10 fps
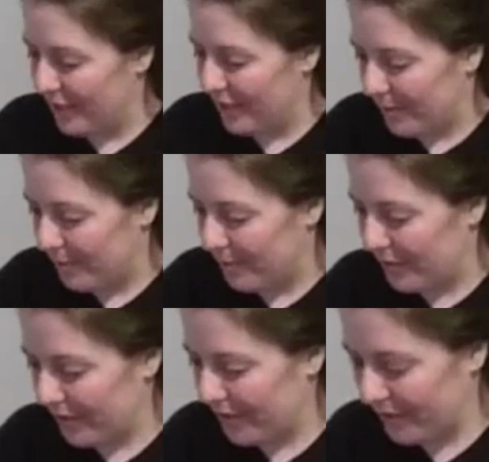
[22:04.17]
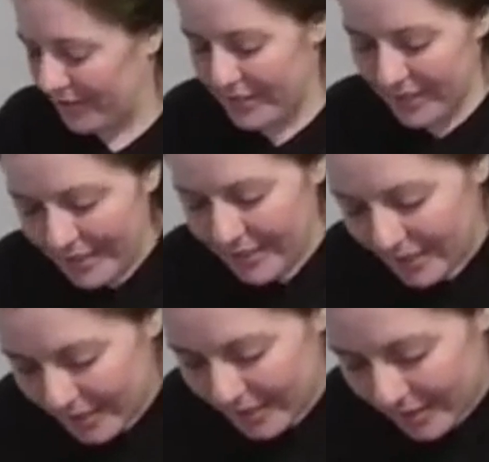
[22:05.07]
But they're different
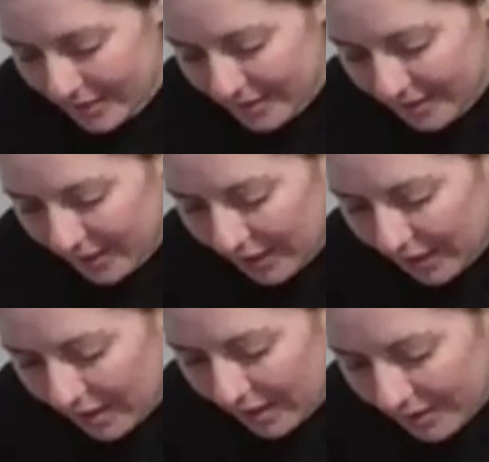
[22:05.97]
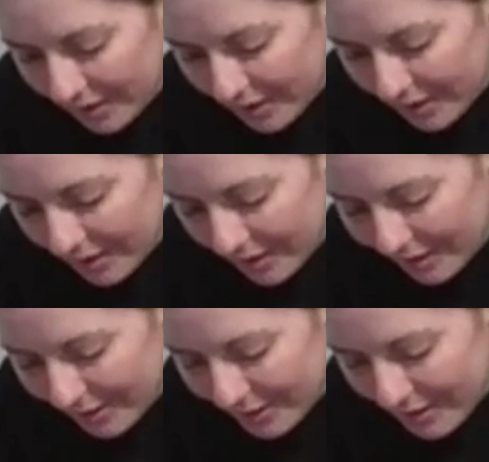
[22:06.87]
sizes and different
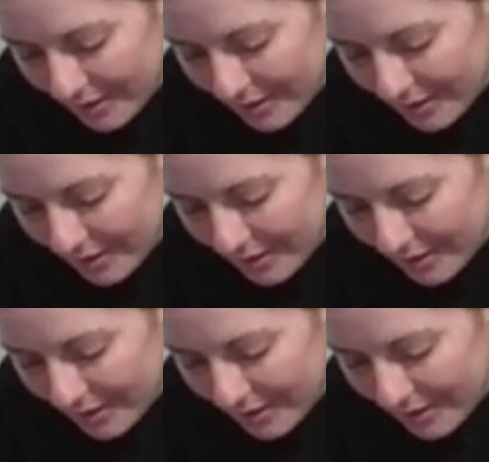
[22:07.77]
colors.